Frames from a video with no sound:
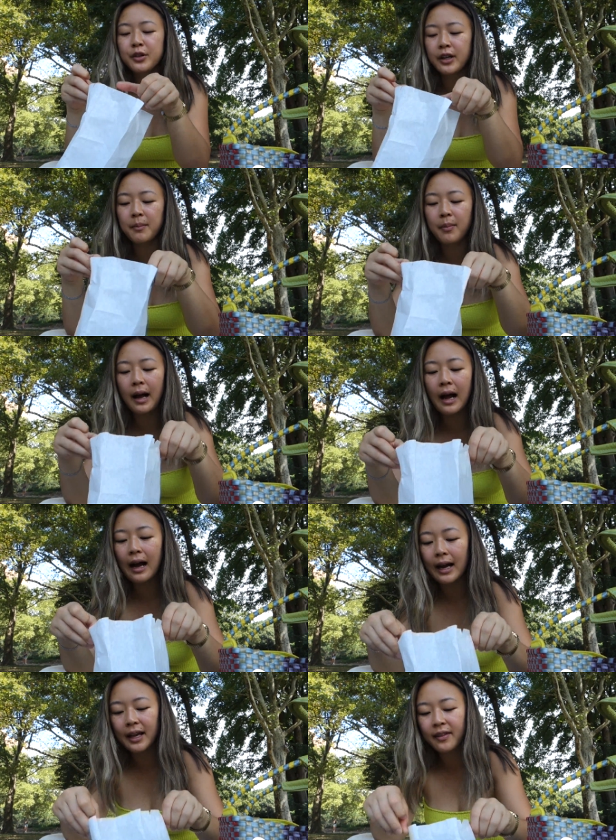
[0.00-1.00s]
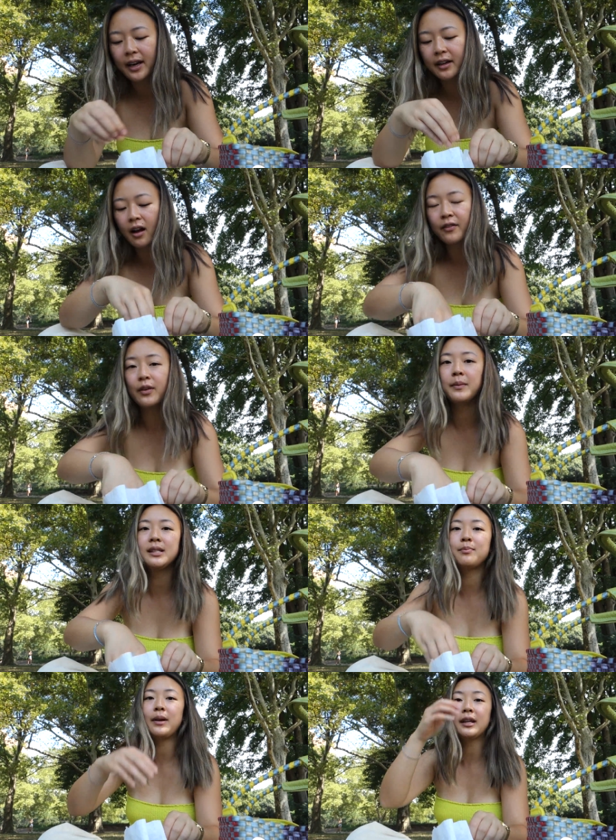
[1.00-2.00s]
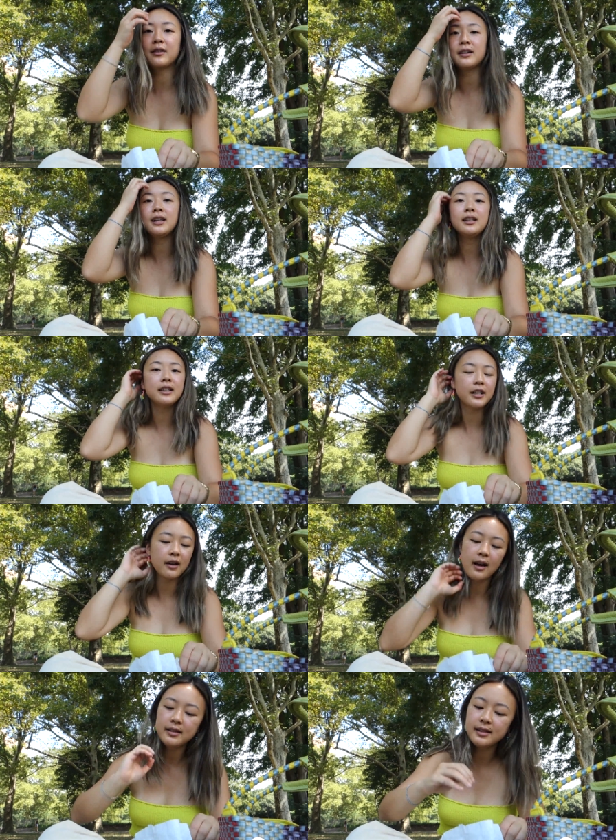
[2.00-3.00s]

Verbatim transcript: cream pie that I got from this bakery near us.